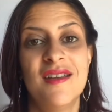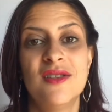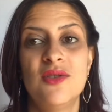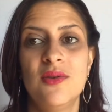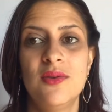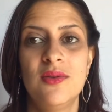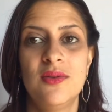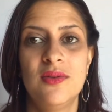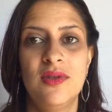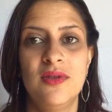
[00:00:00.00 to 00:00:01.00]

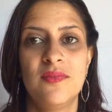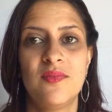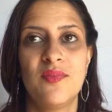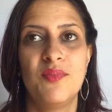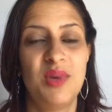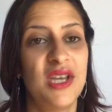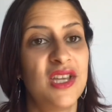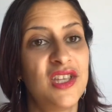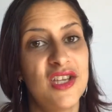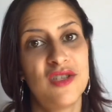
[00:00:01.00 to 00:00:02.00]
to
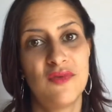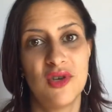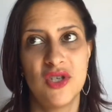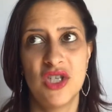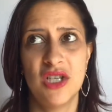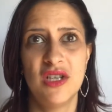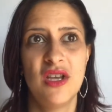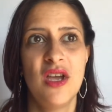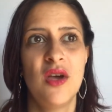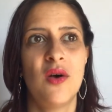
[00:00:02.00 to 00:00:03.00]
being this version
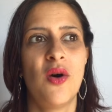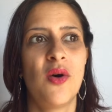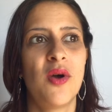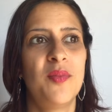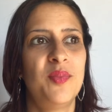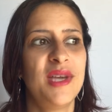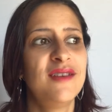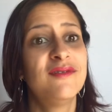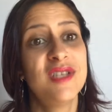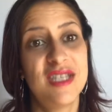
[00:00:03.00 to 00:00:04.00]
or
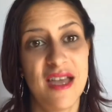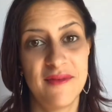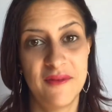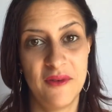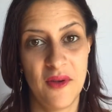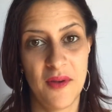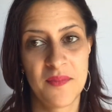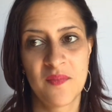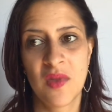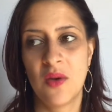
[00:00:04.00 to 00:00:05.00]
being resentful
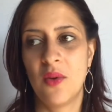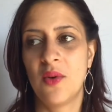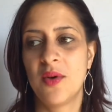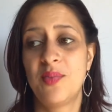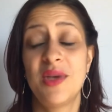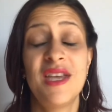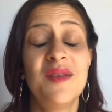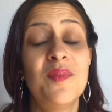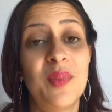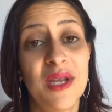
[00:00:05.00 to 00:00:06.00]
or
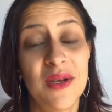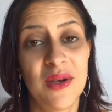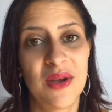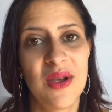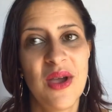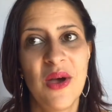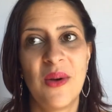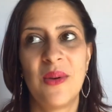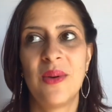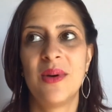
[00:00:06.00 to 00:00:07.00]
being bitter
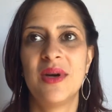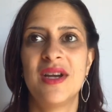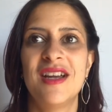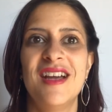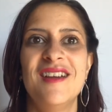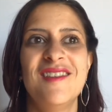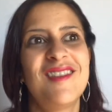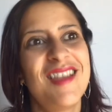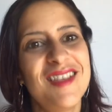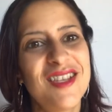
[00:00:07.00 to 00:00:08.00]
or
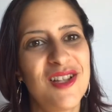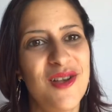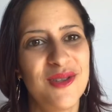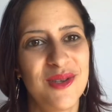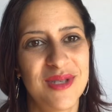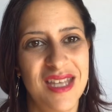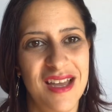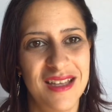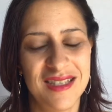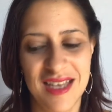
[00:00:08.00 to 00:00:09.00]
things along those
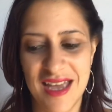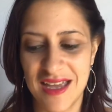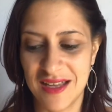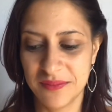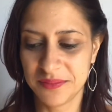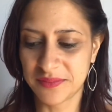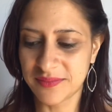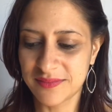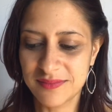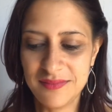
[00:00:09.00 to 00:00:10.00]
lines. And
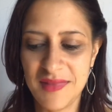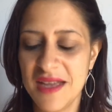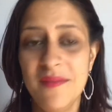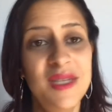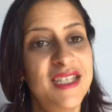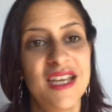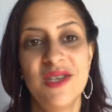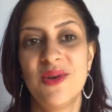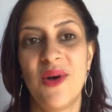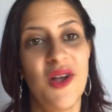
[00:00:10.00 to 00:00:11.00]
let me tell
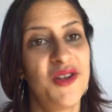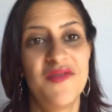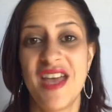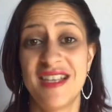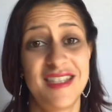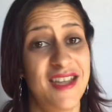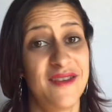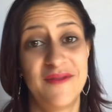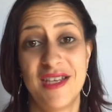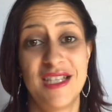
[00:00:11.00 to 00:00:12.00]
you, all of that
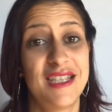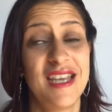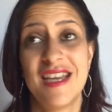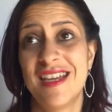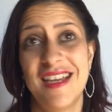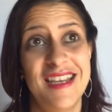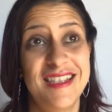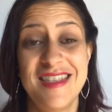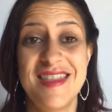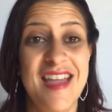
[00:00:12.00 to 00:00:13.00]
stuff is
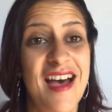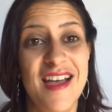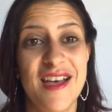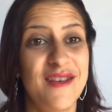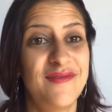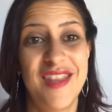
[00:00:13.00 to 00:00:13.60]
not of